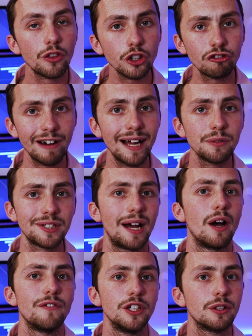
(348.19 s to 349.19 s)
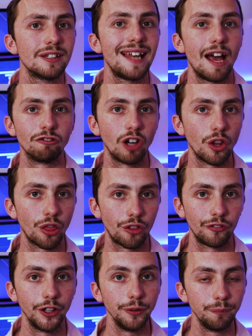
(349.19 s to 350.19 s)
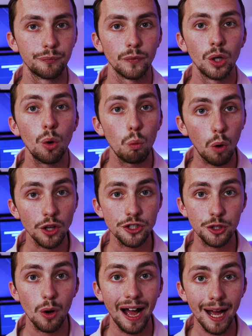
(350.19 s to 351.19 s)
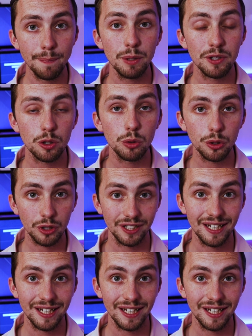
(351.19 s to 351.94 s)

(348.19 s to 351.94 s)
The ground, however, you can let run through. Once you're happy with all your